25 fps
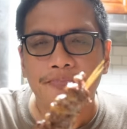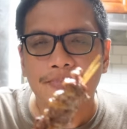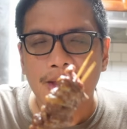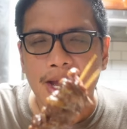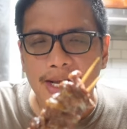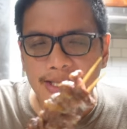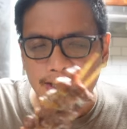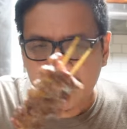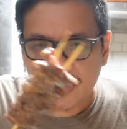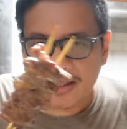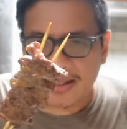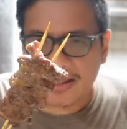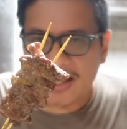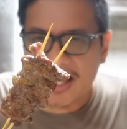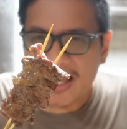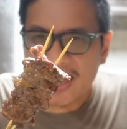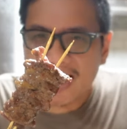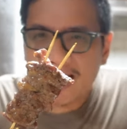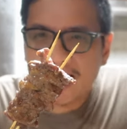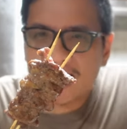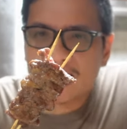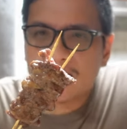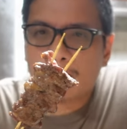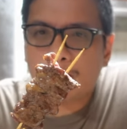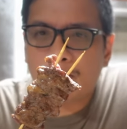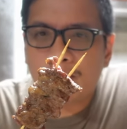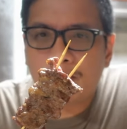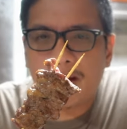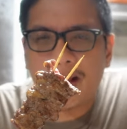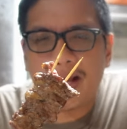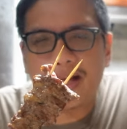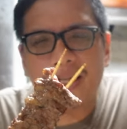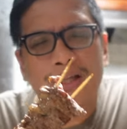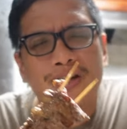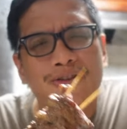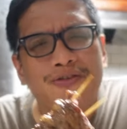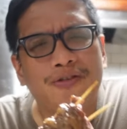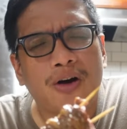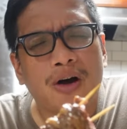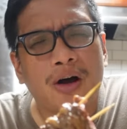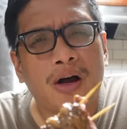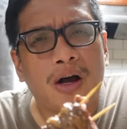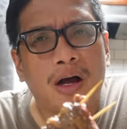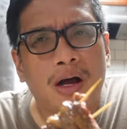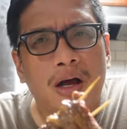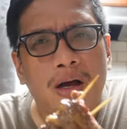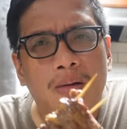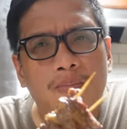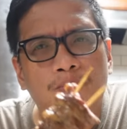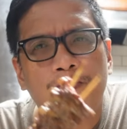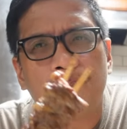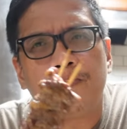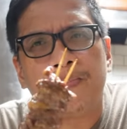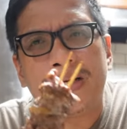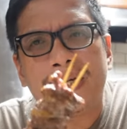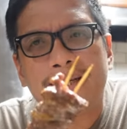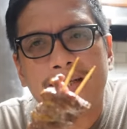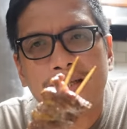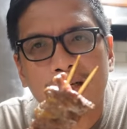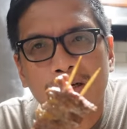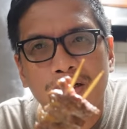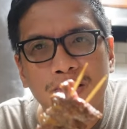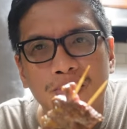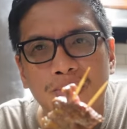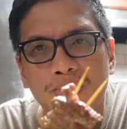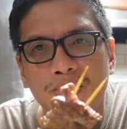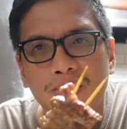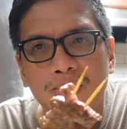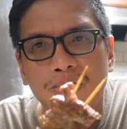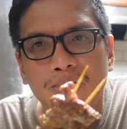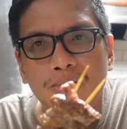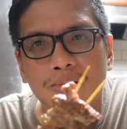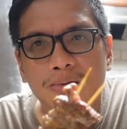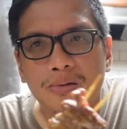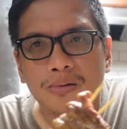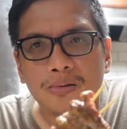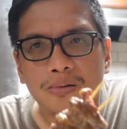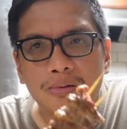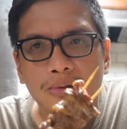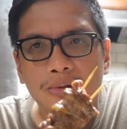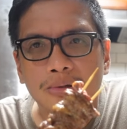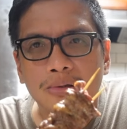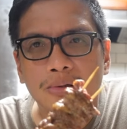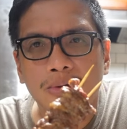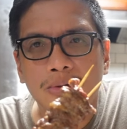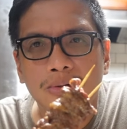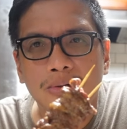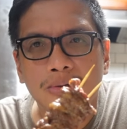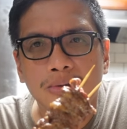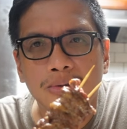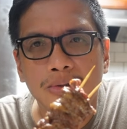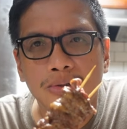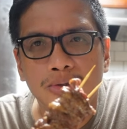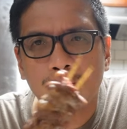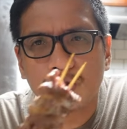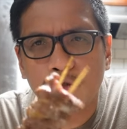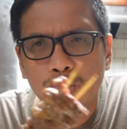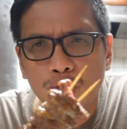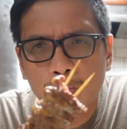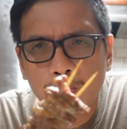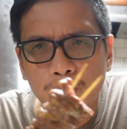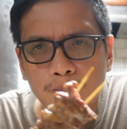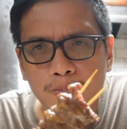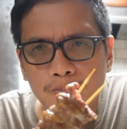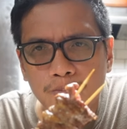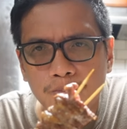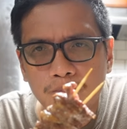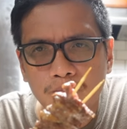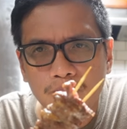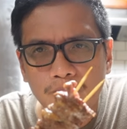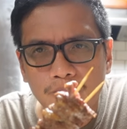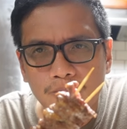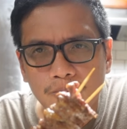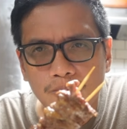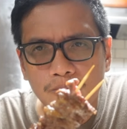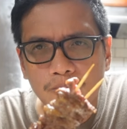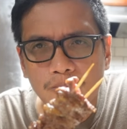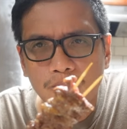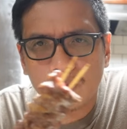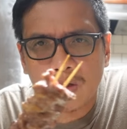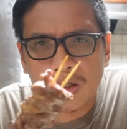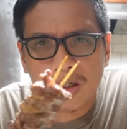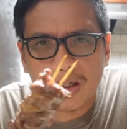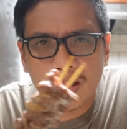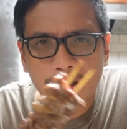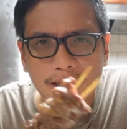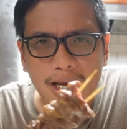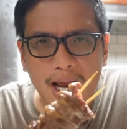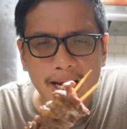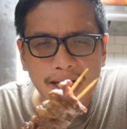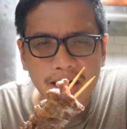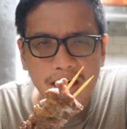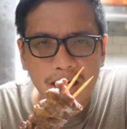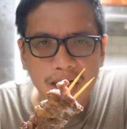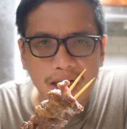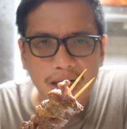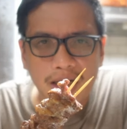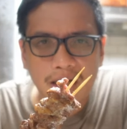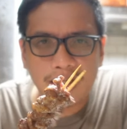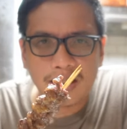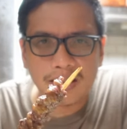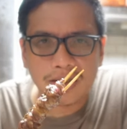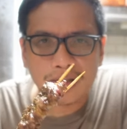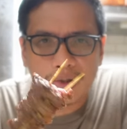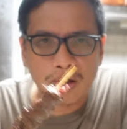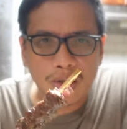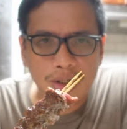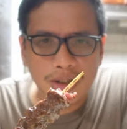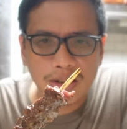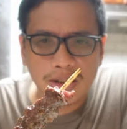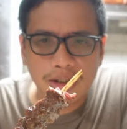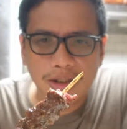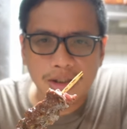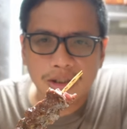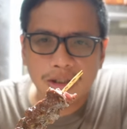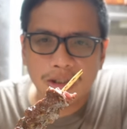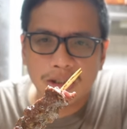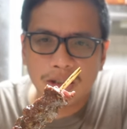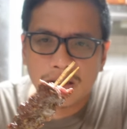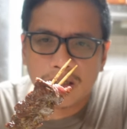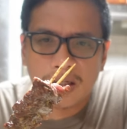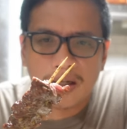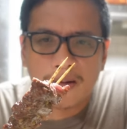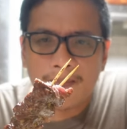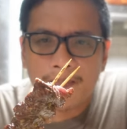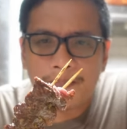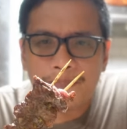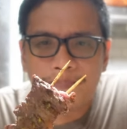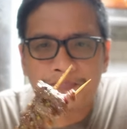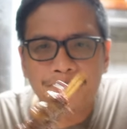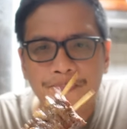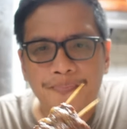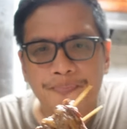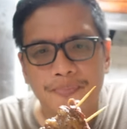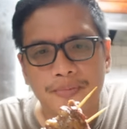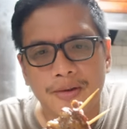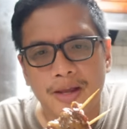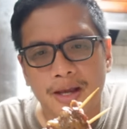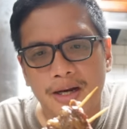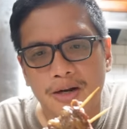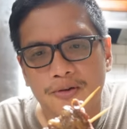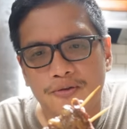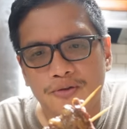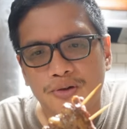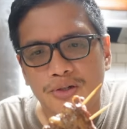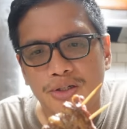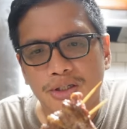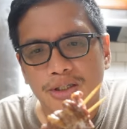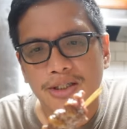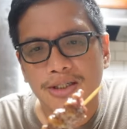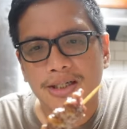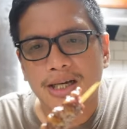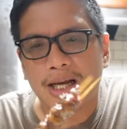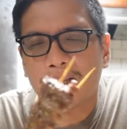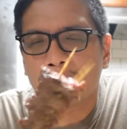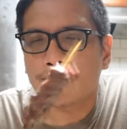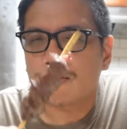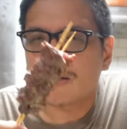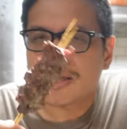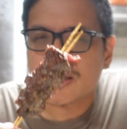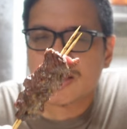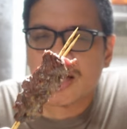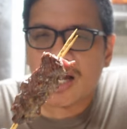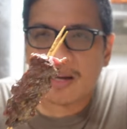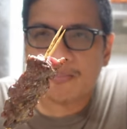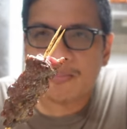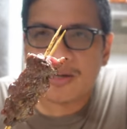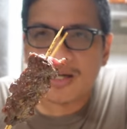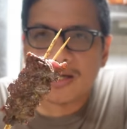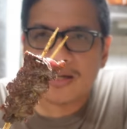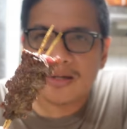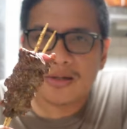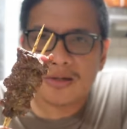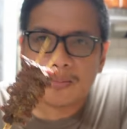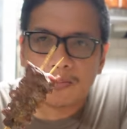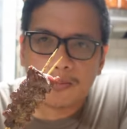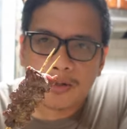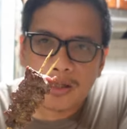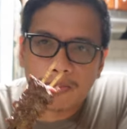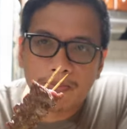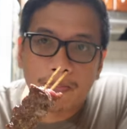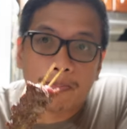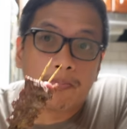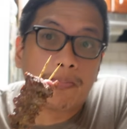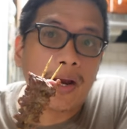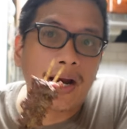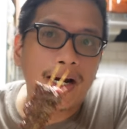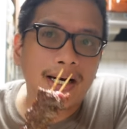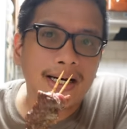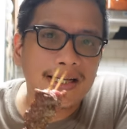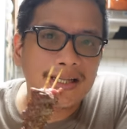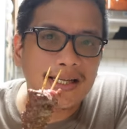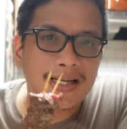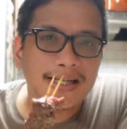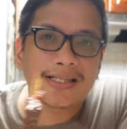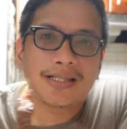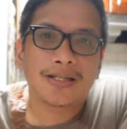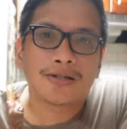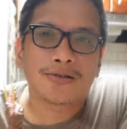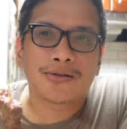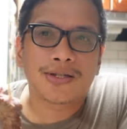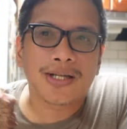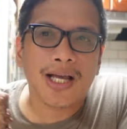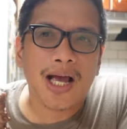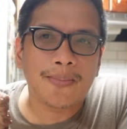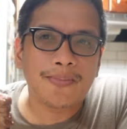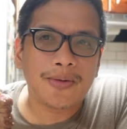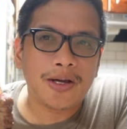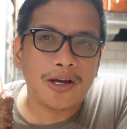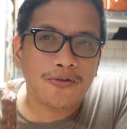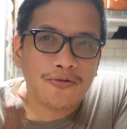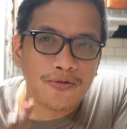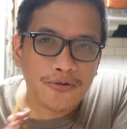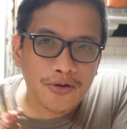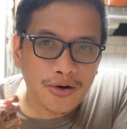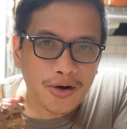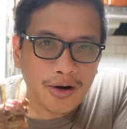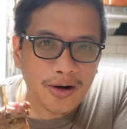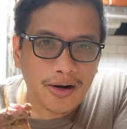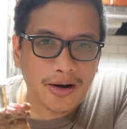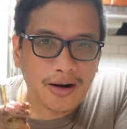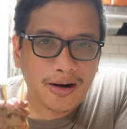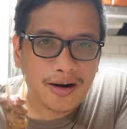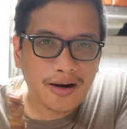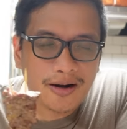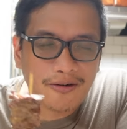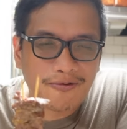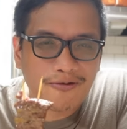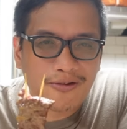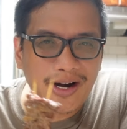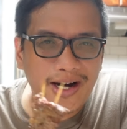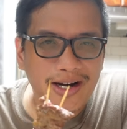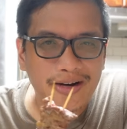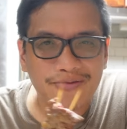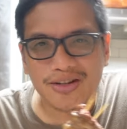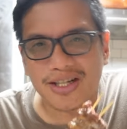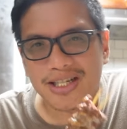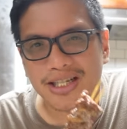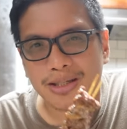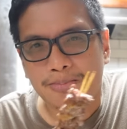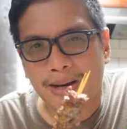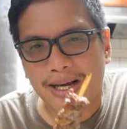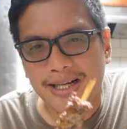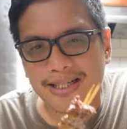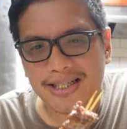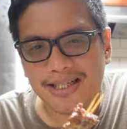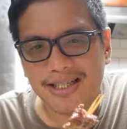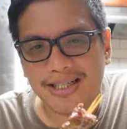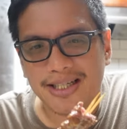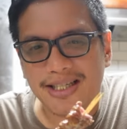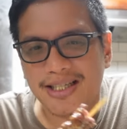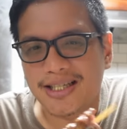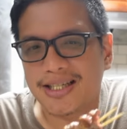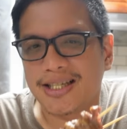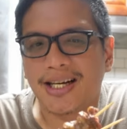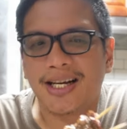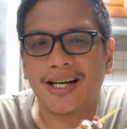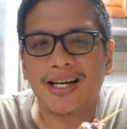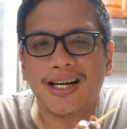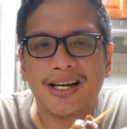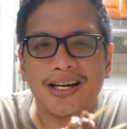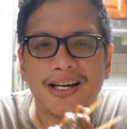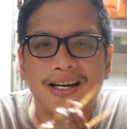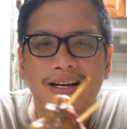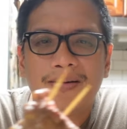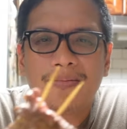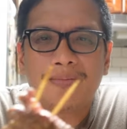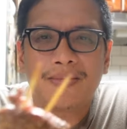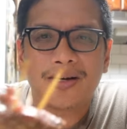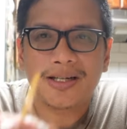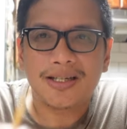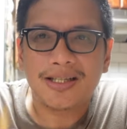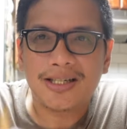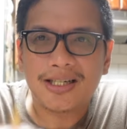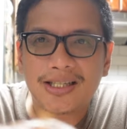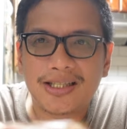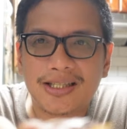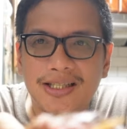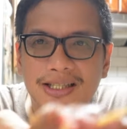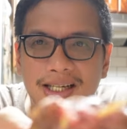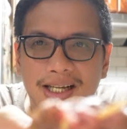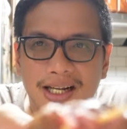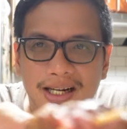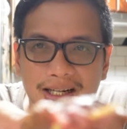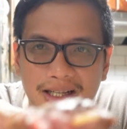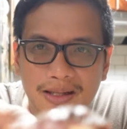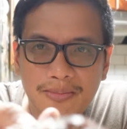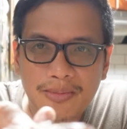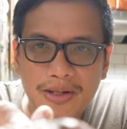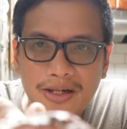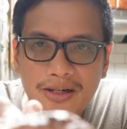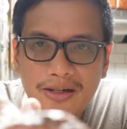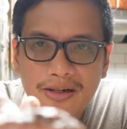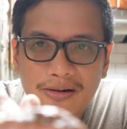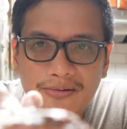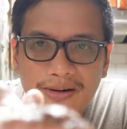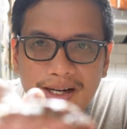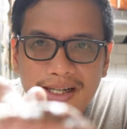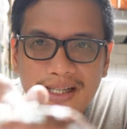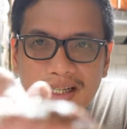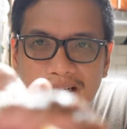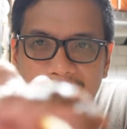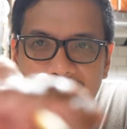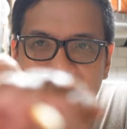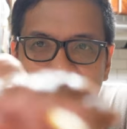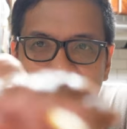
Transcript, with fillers: I think it's a blend of a uh, miso soup, kinda sauce, and of course you got the wasabi you don't you barely taste the wasabi if you're afraid of the spiciness but you can see a little bit of the redness